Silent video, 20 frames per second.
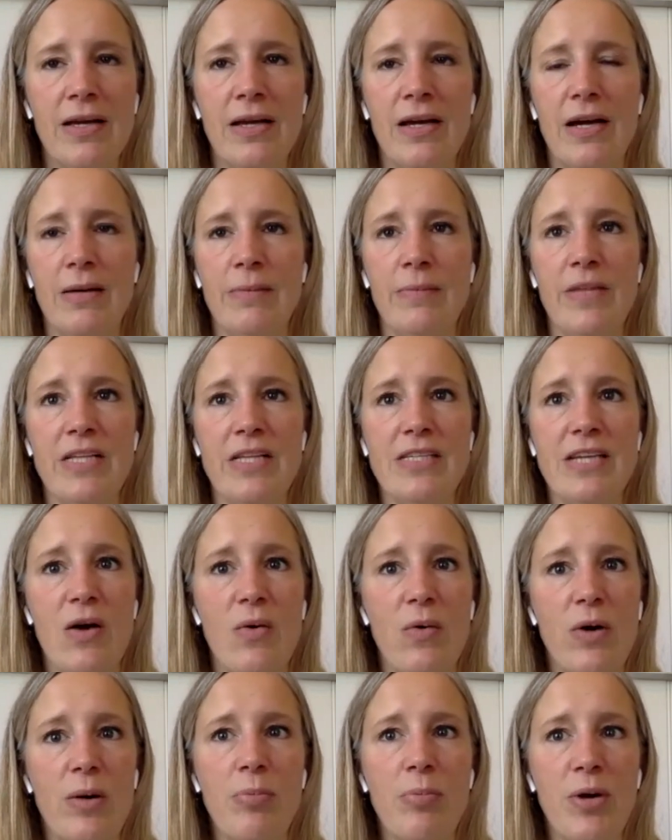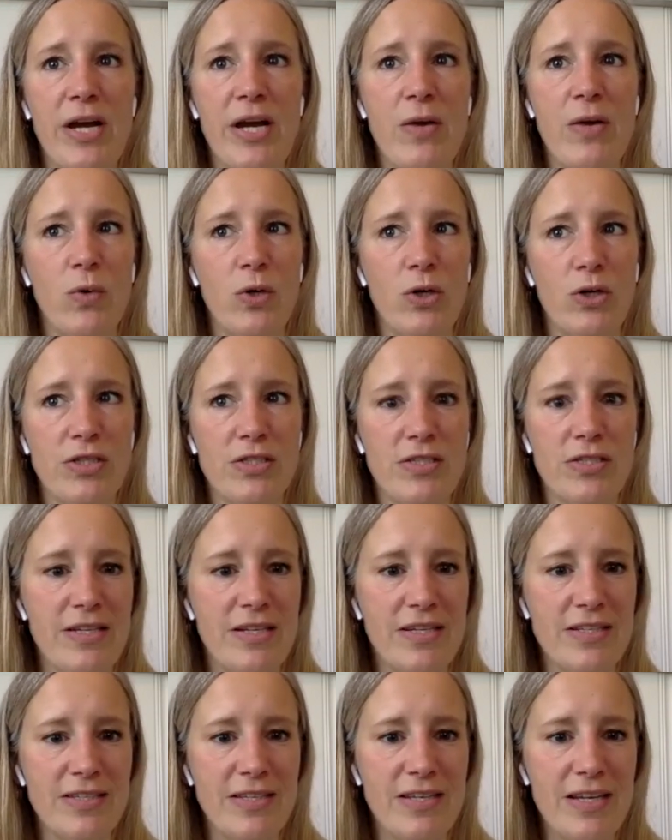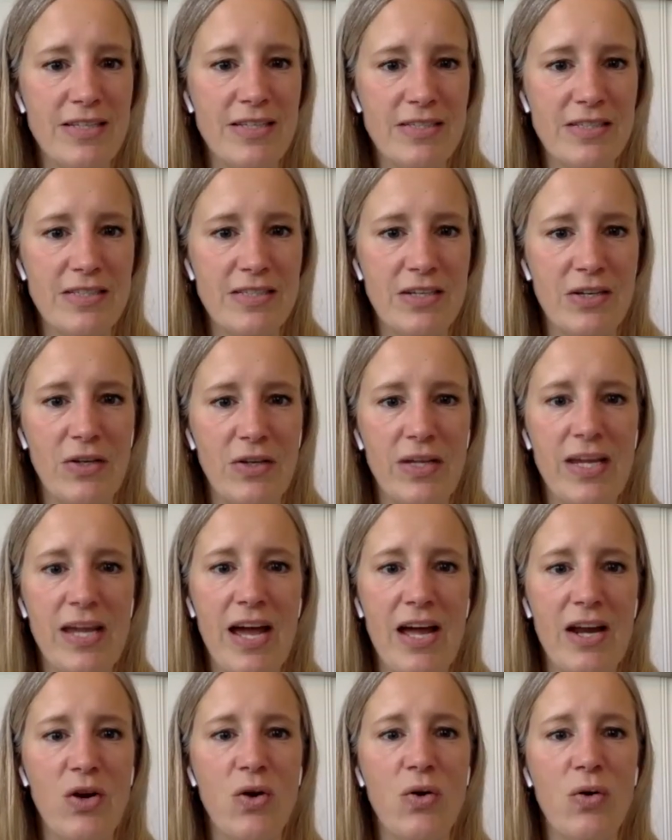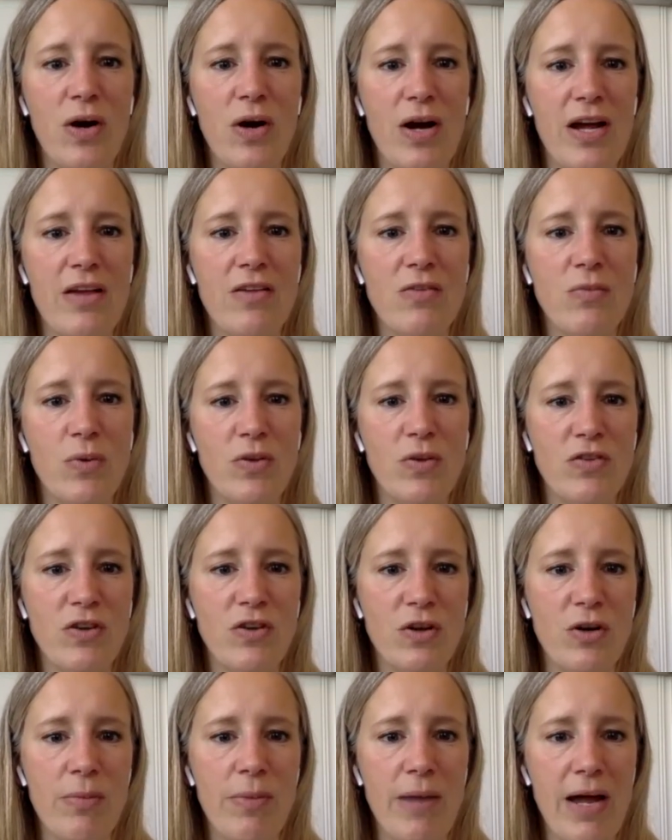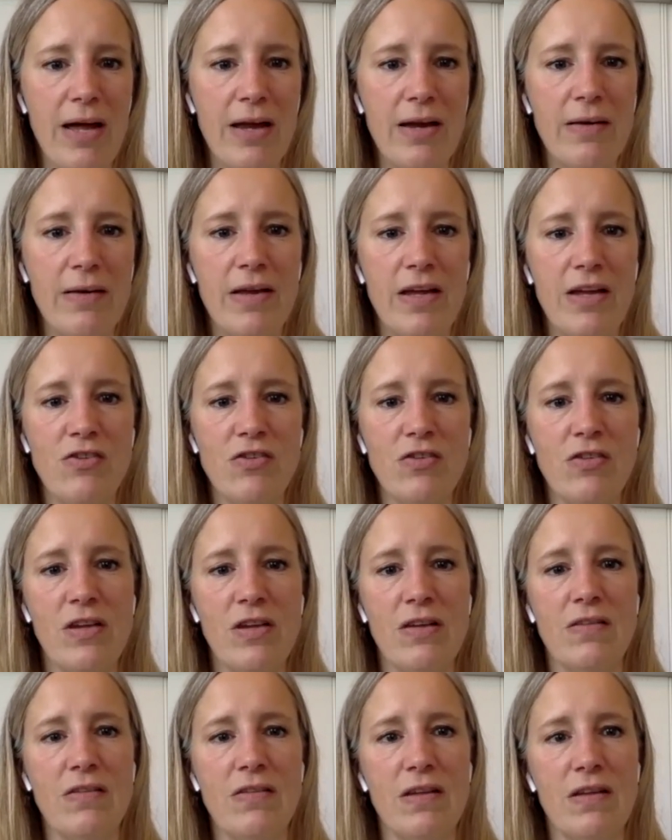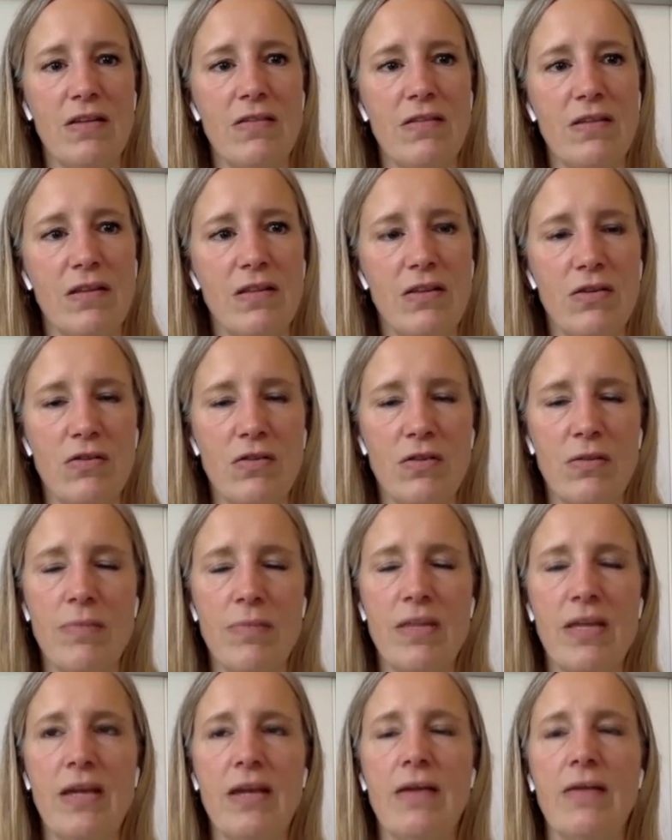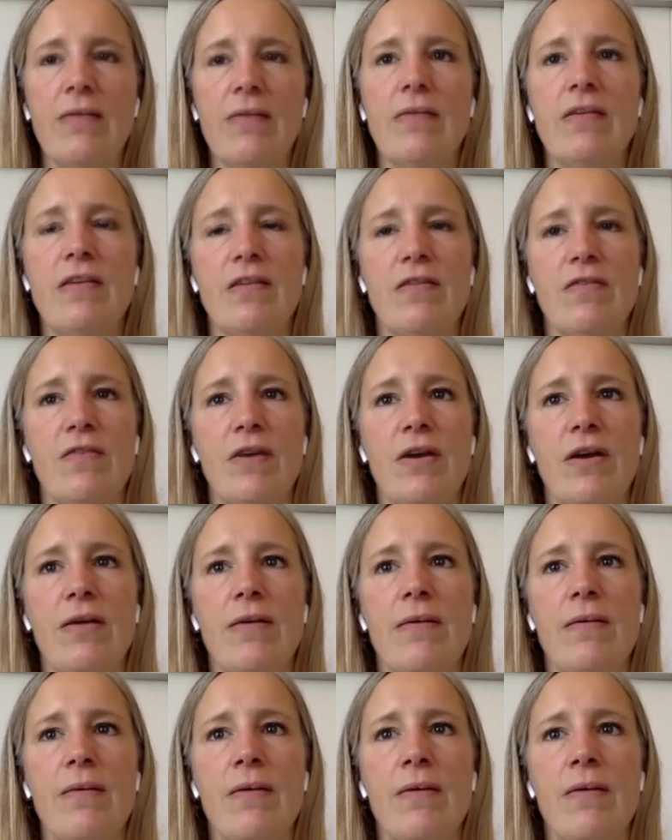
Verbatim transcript: Um, that's how our brain works. It doesn't necessarily categorize what's good or bad, it just can sense that there's something different.